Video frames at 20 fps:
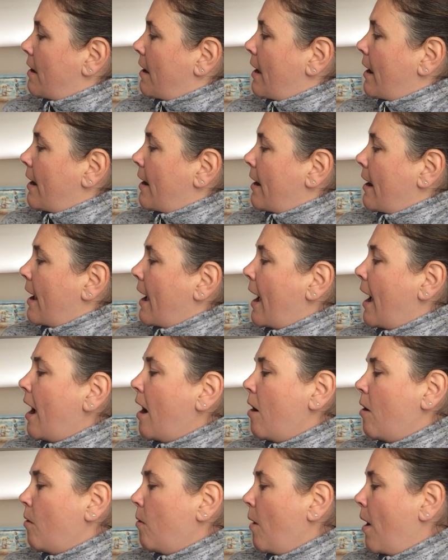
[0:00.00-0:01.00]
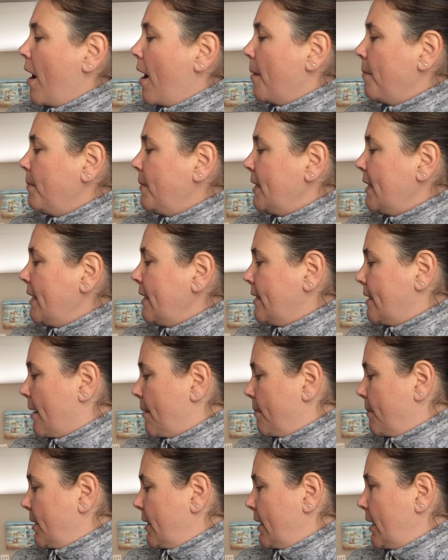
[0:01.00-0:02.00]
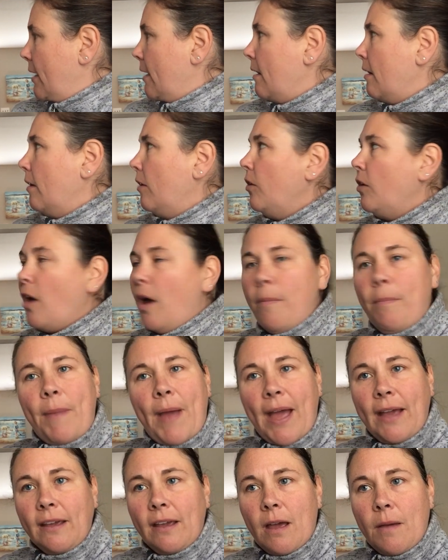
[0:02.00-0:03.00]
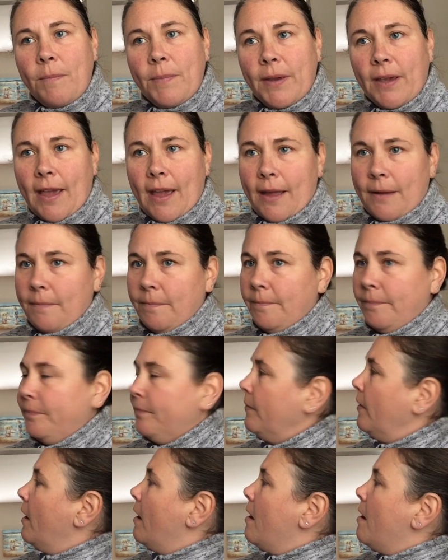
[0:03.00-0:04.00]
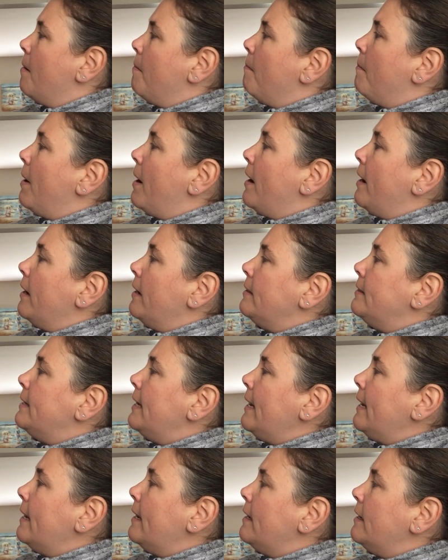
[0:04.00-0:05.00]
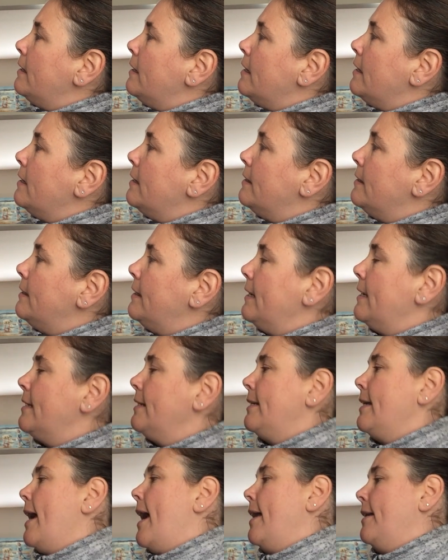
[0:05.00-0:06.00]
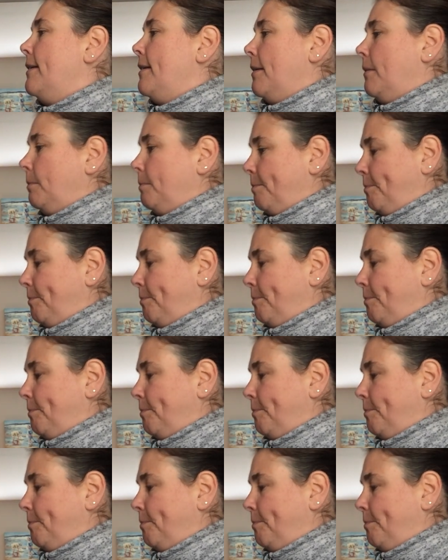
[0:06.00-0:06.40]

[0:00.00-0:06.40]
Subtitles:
and How Humpty Dumpty Got Back Up Again by Dan Santat.